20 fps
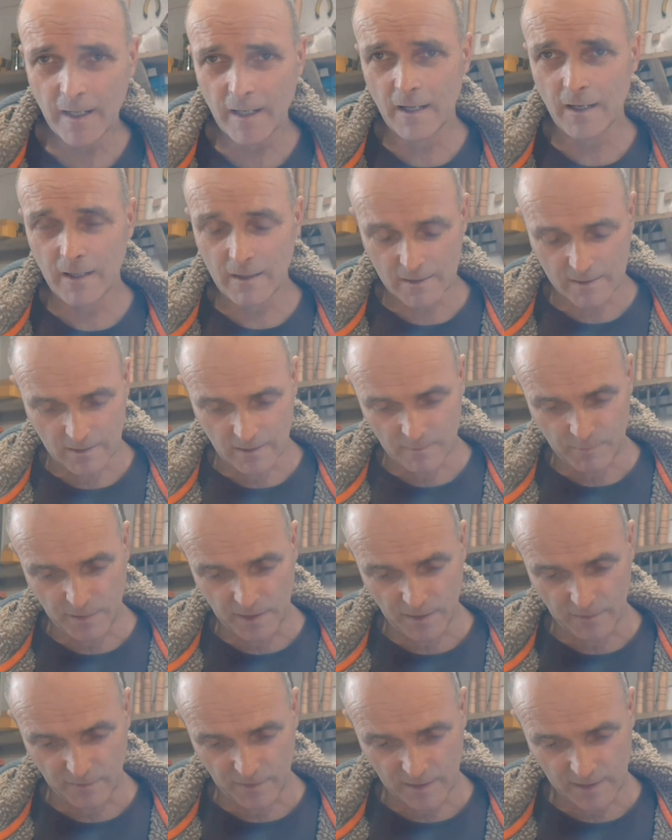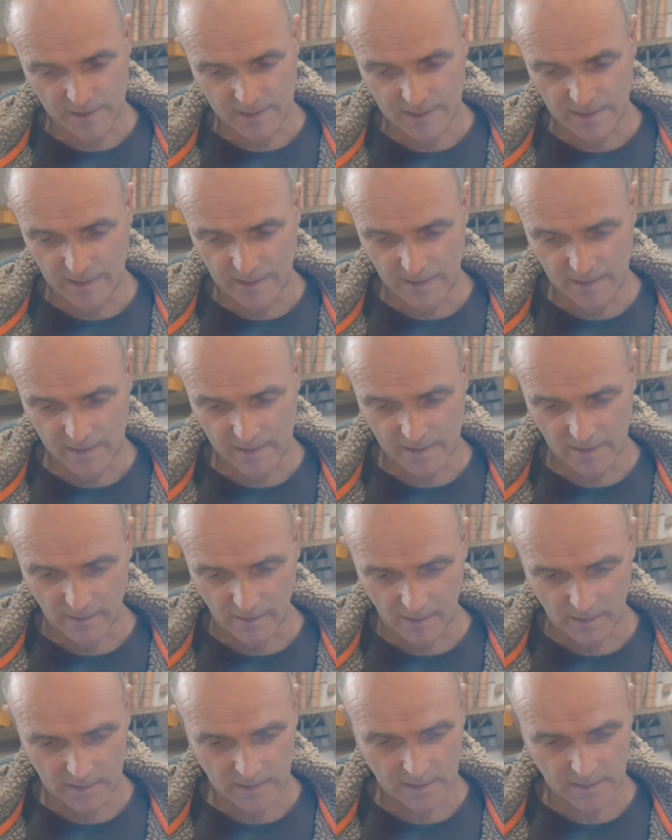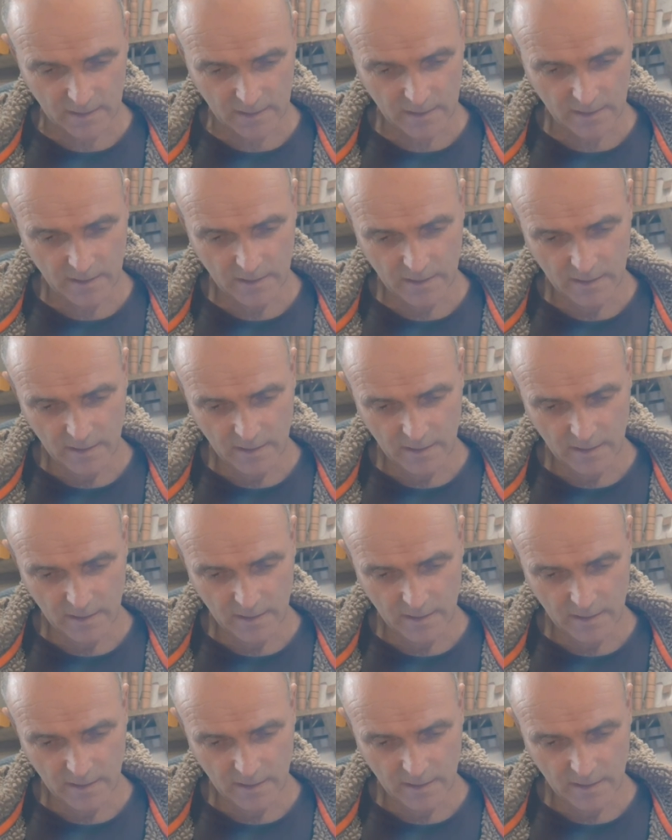then, so a bit of a disaster.